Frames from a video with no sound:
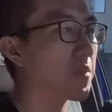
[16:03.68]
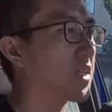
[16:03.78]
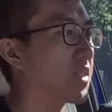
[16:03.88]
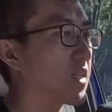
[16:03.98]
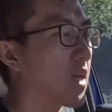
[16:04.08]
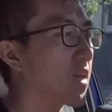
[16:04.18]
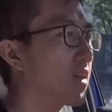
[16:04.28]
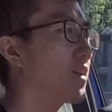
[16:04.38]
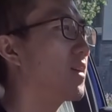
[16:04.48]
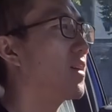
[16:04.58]
a mistake?
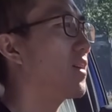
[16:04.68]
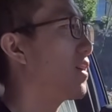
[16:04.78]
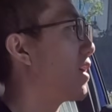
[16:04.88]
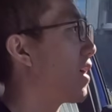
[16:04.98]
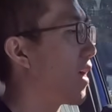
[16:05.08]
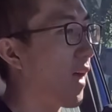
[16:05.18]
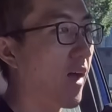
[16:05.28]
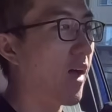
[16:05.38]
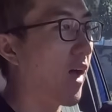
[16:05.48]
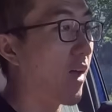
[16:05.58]

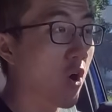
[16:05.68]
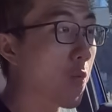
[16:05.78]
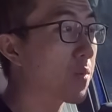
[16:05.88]
I hope